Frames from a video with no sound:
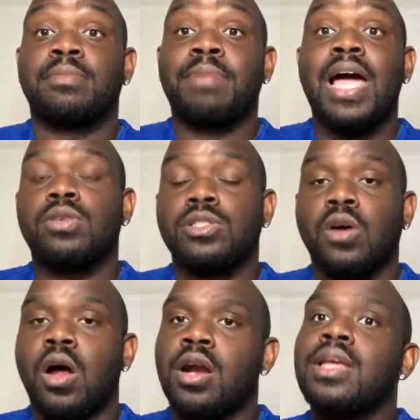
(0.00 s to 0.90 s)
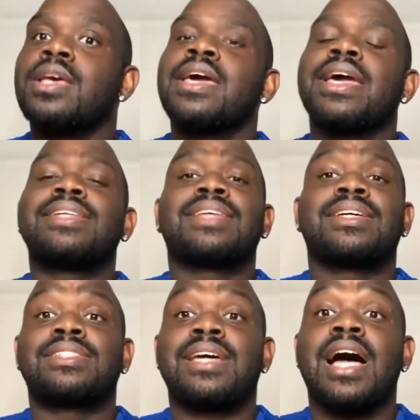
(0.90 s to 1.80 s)
power star. He
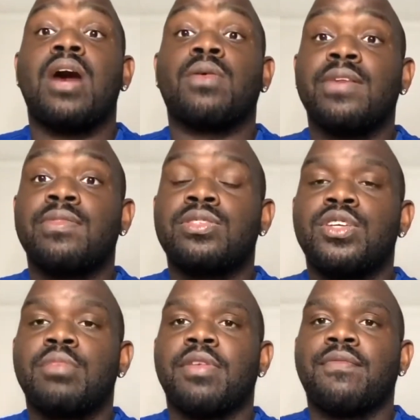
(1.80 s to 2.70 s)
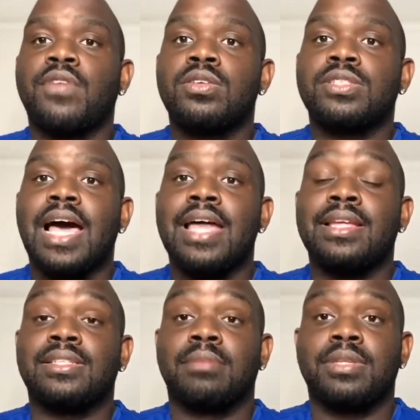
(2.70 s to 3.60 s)
says, yeah, I'll give it to you, but first I
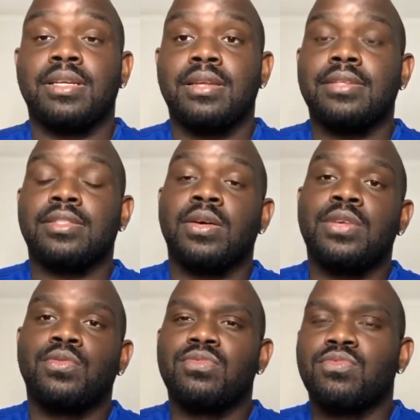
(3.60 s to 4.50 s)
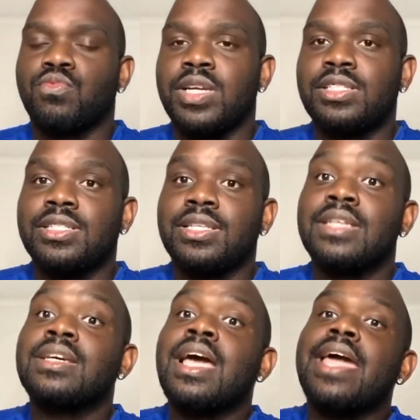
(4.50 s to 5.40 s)
need something. So he reaches
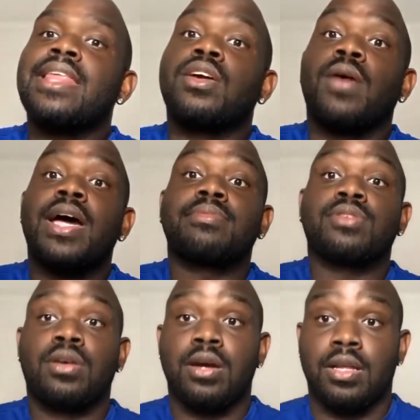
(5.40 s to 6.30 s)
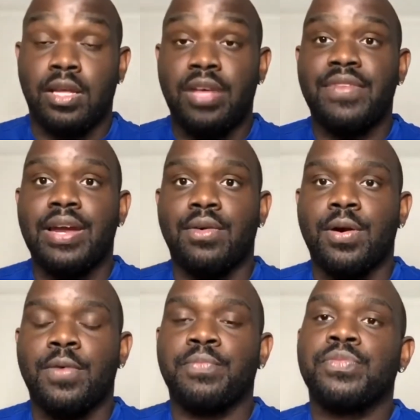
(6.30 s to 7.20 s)
and he grabs a love
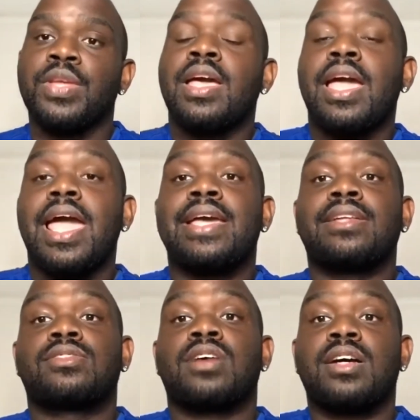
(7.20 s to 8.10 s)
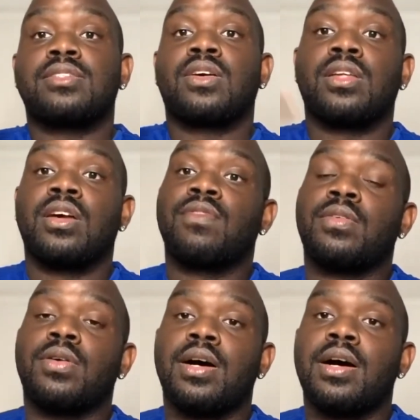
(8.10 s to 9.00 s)
arrow and he tosses her love
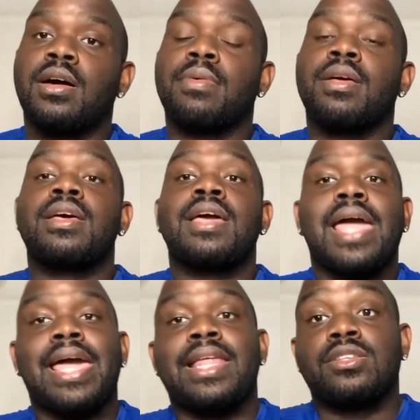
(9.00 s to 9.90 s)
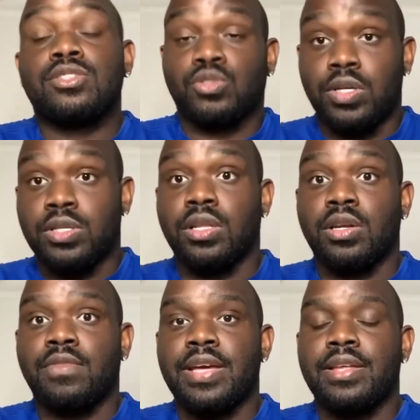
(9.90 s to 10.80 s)
arrow up and he destroys her
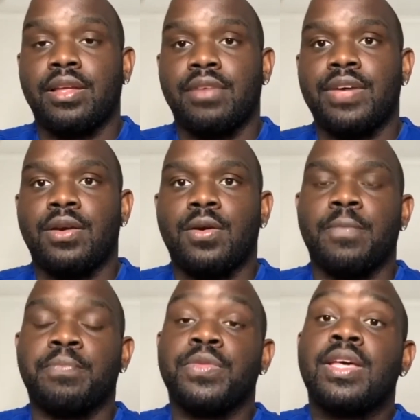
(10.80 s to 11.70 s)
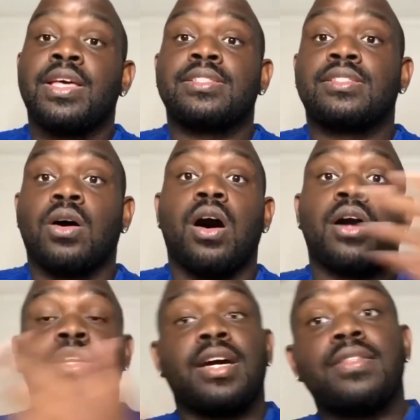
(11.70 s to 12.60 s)
love arrow. So
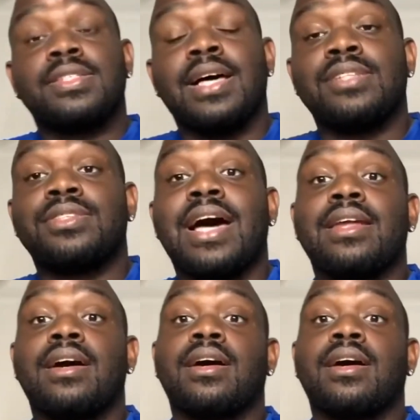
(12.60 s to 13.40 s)
on the other side, you got,